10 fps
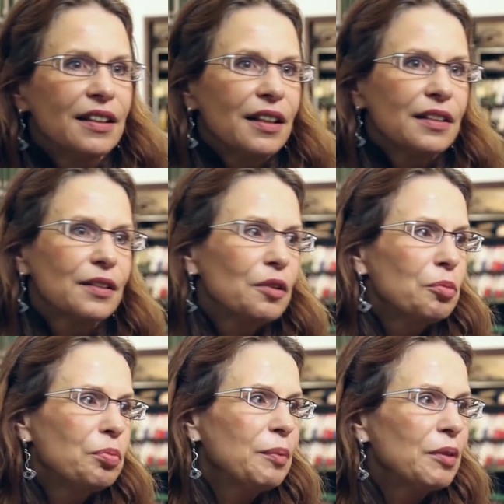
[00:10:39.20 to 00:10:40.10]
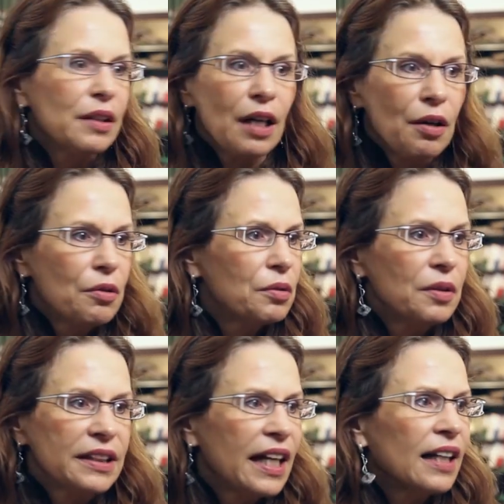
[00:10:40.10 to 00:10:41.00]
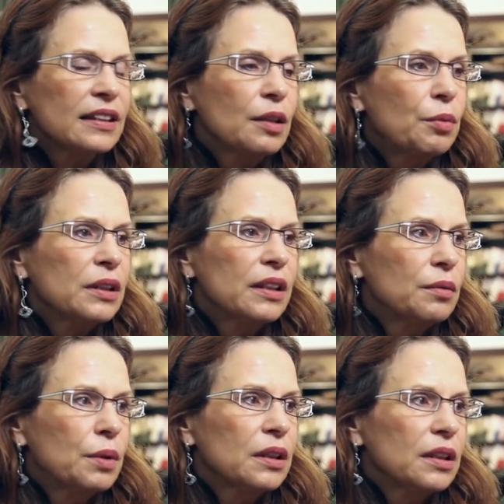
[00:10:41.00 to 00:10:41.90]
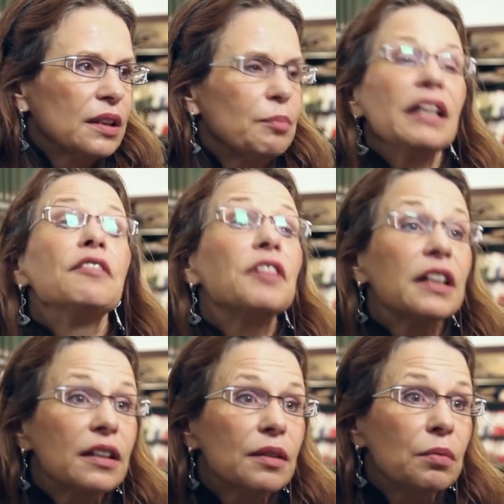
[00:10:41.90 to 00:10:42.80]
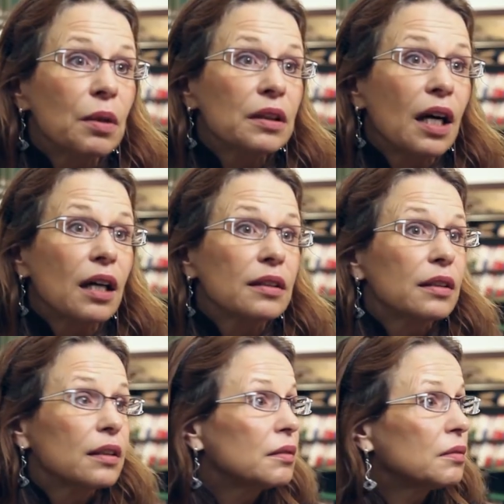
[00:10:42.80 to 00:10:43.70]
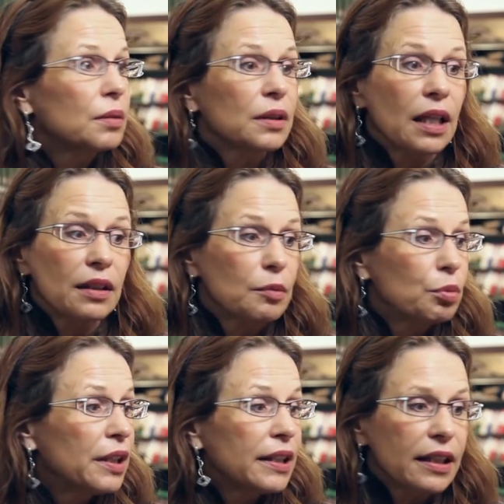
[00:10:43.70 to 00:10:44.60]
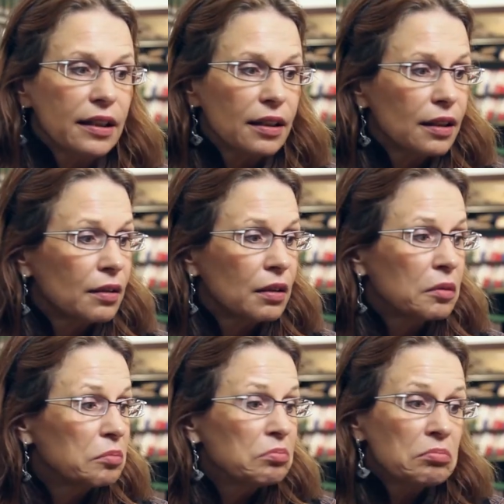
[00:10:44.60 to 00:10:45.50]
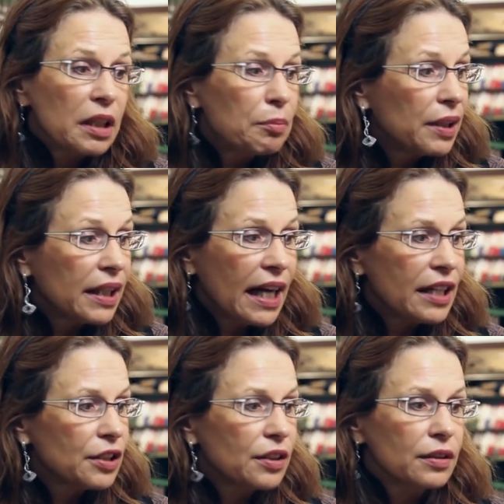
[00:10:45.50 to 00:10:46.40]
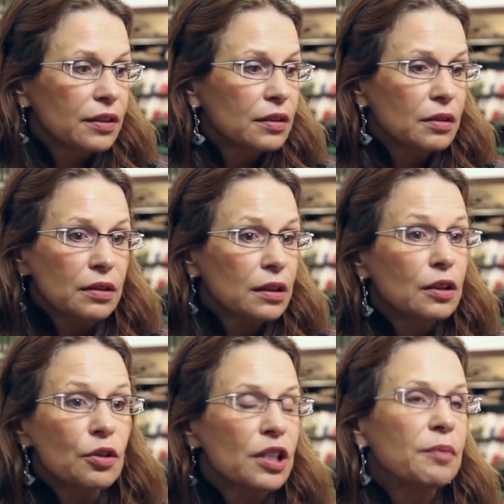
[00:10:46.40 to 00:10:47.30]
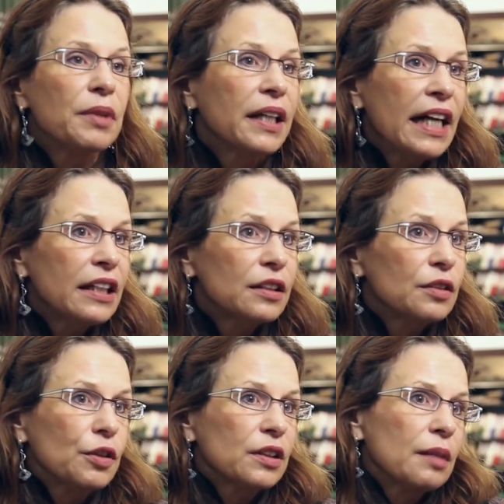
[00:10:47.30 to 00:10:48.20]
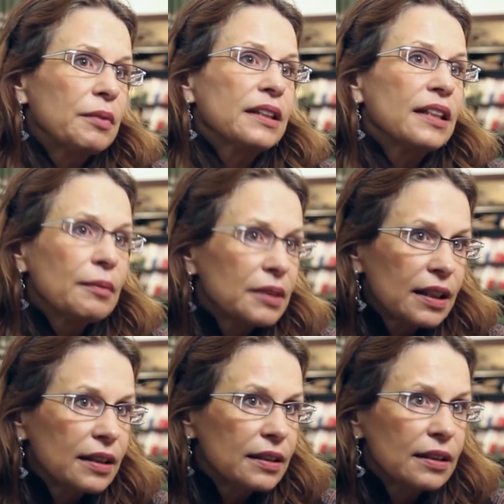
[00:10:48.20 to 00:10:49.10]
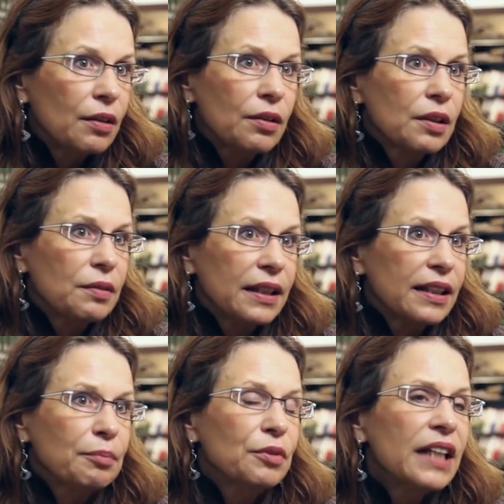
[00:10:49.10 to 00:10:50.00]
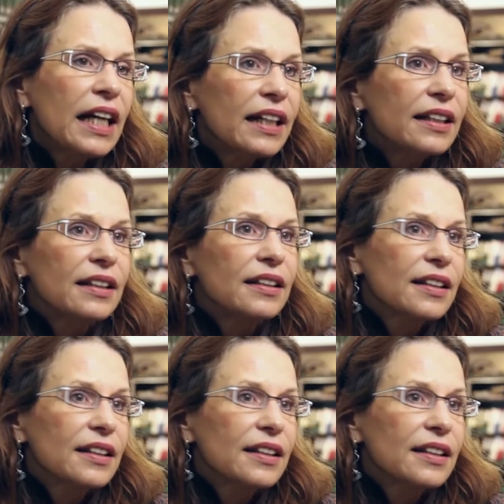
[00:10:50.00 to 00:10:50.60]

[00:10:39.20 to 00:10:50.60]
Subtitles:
So people now, they ask what is the benefit? What are the political or implications or the social implications? For example, Islam studies now quite up to date, and